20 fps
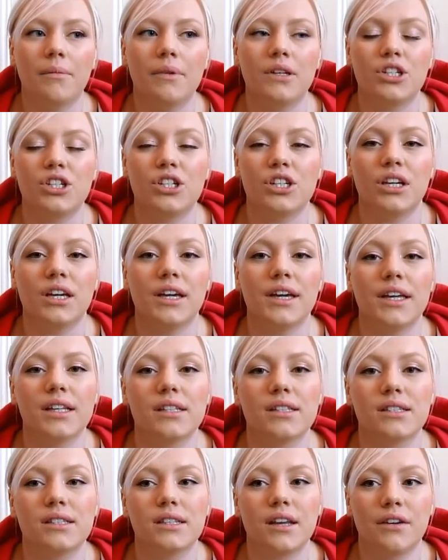she
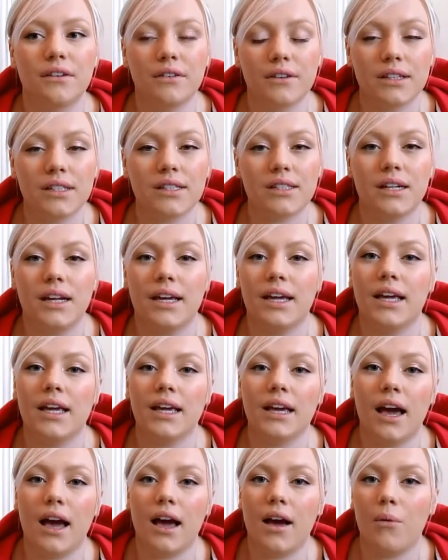is
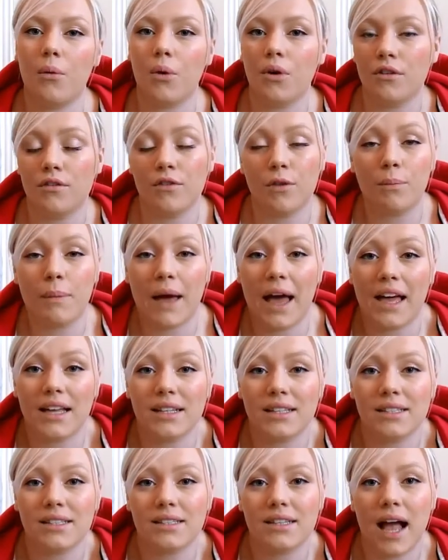seriously one of the
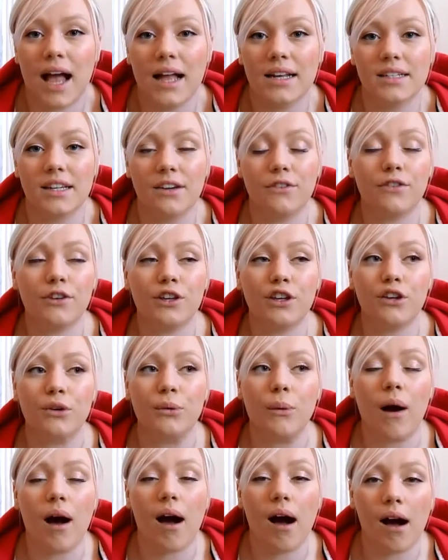best. And if
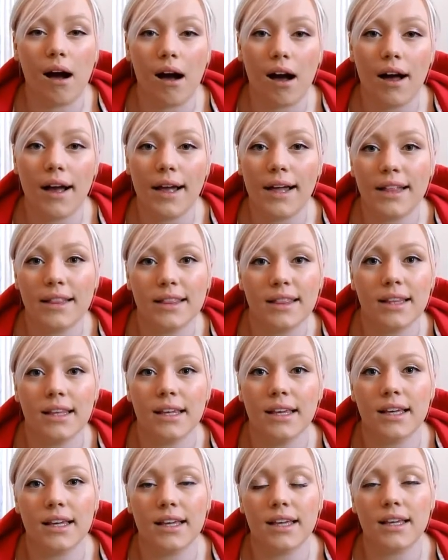you are in
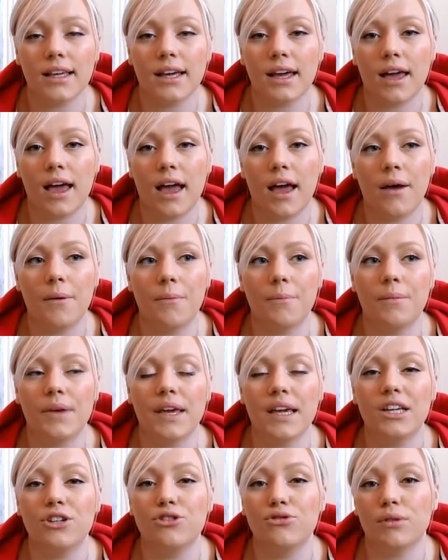the
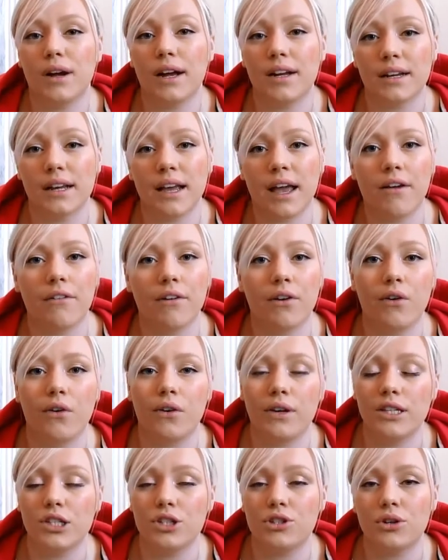East Riding area
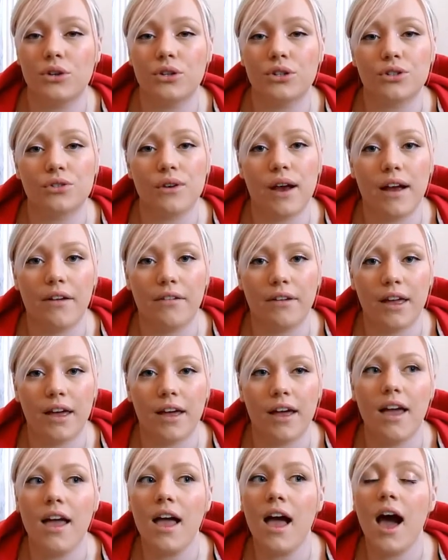or East Yorkshire
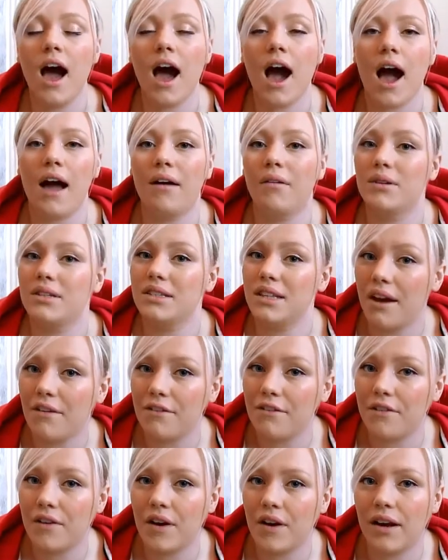area, I would
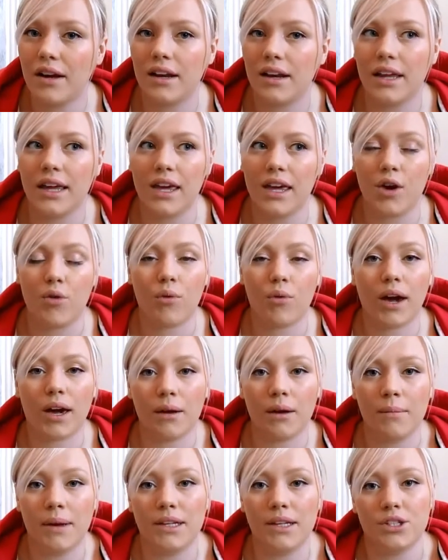definitely
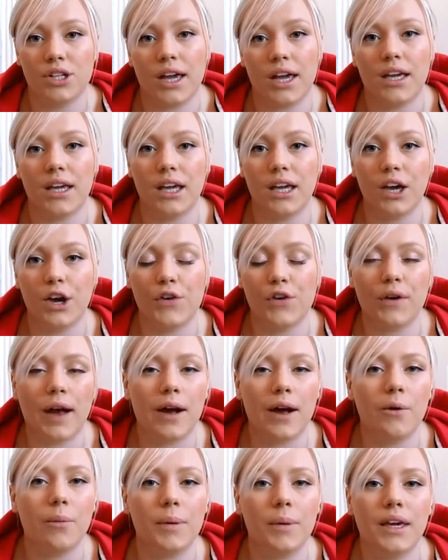recommend checking her
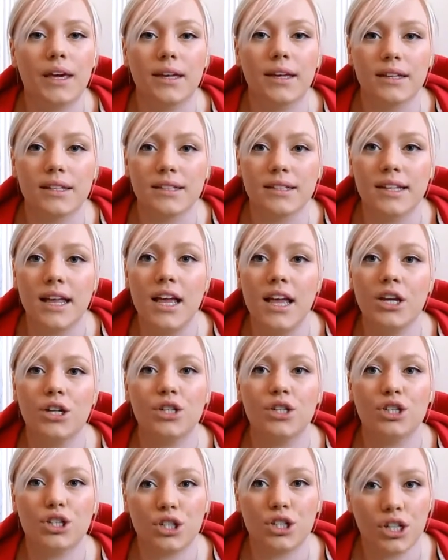out because
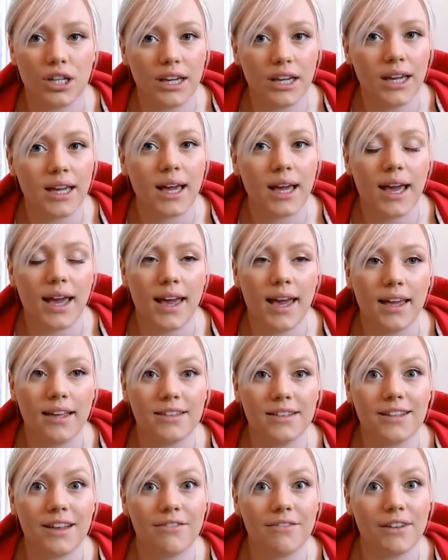she
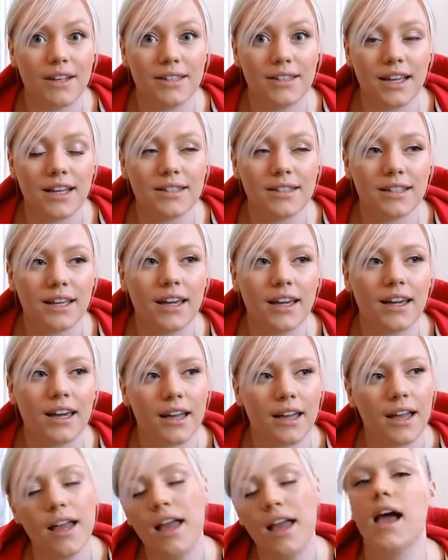is fantastic.
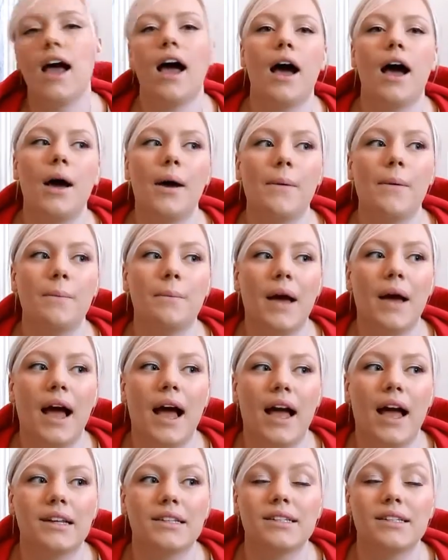
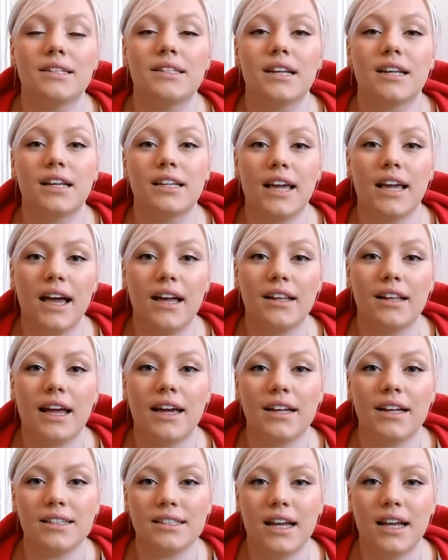And yeah,
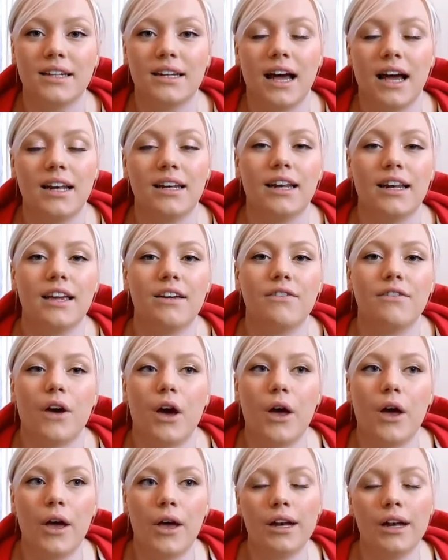like I said, I'll leave
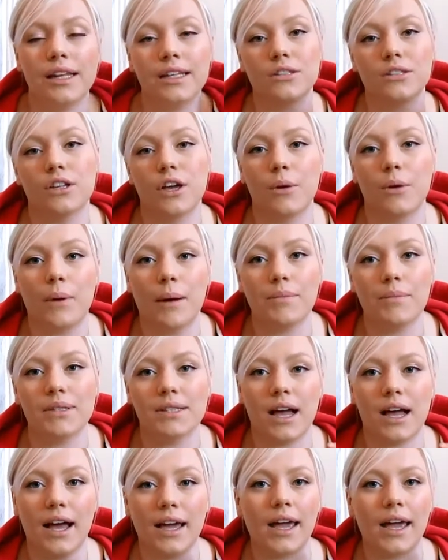a link to her
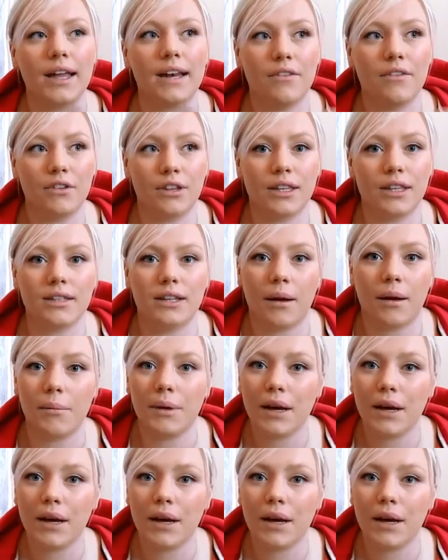website and everything down